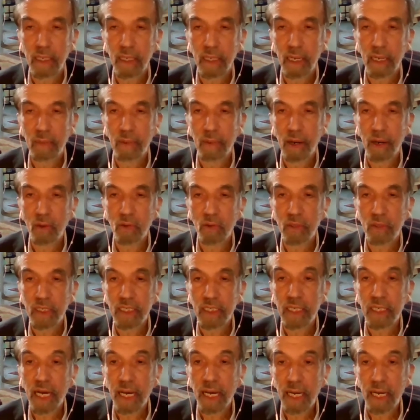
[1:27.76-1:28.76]
about the
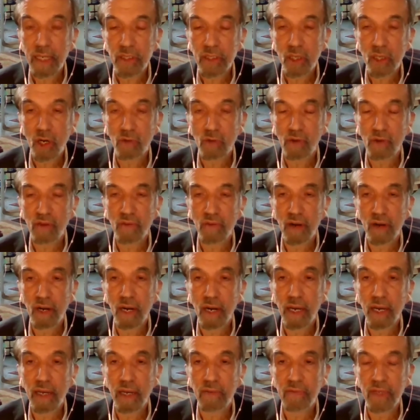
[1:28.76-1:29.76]
direction of our
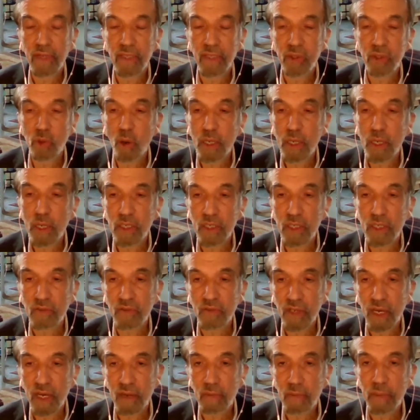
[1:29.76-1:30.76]
life, the choices
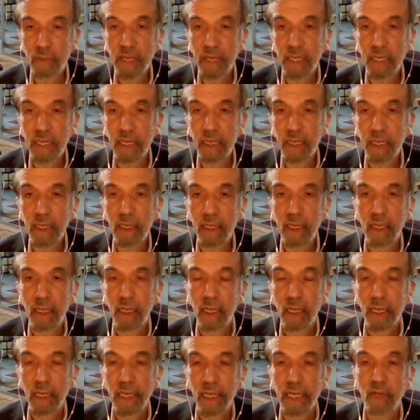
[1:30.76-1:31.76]
we are making
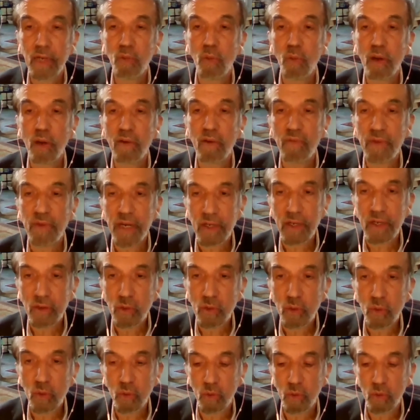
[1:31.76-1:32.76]
in what we
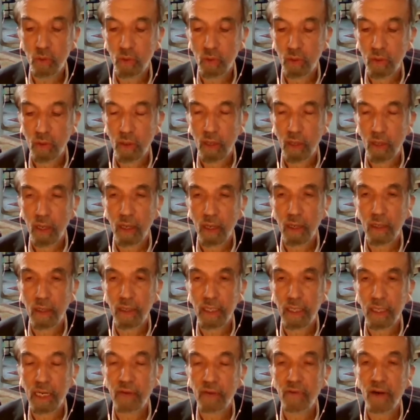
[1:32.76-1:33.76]
do
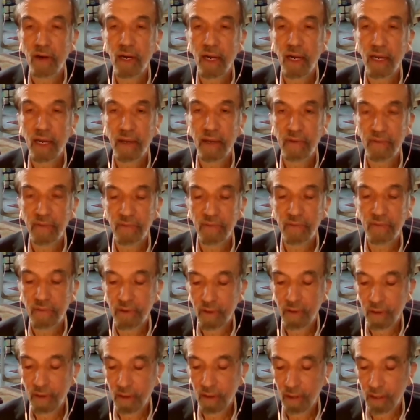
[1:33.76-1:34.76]
in our life.
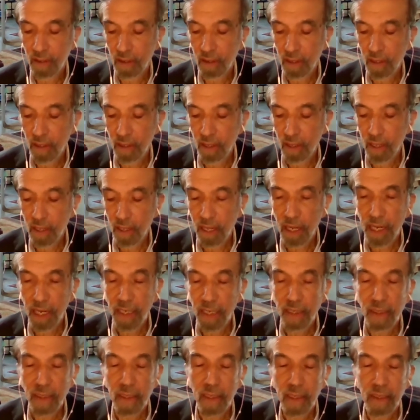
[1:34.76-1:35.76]

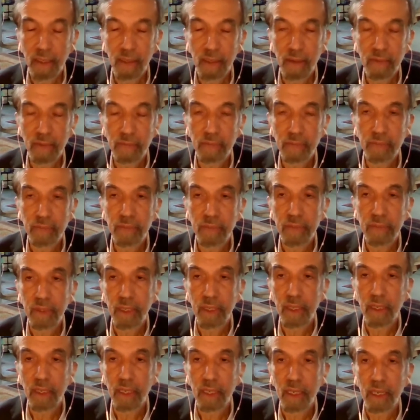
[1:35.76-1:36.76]
And
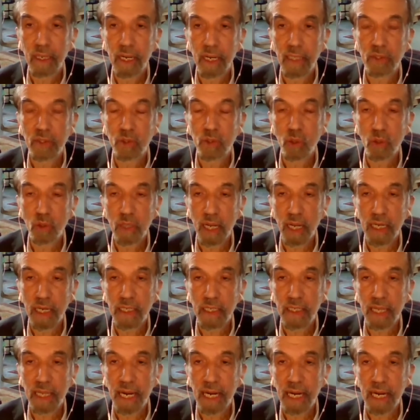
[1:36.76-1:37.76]

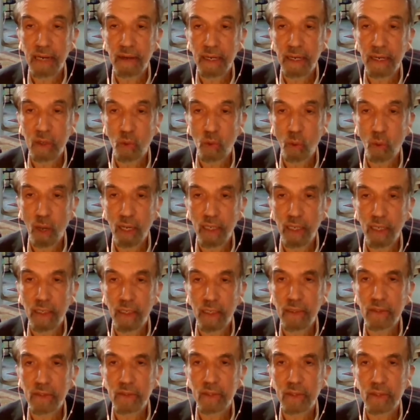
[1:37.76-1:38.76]
that
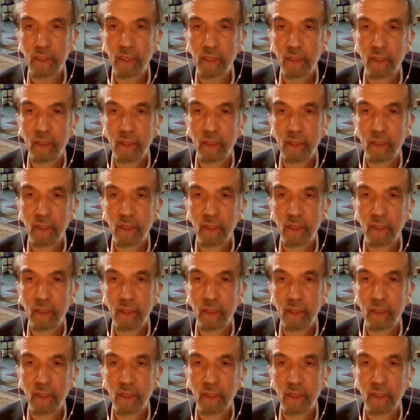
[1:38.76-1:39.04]
requires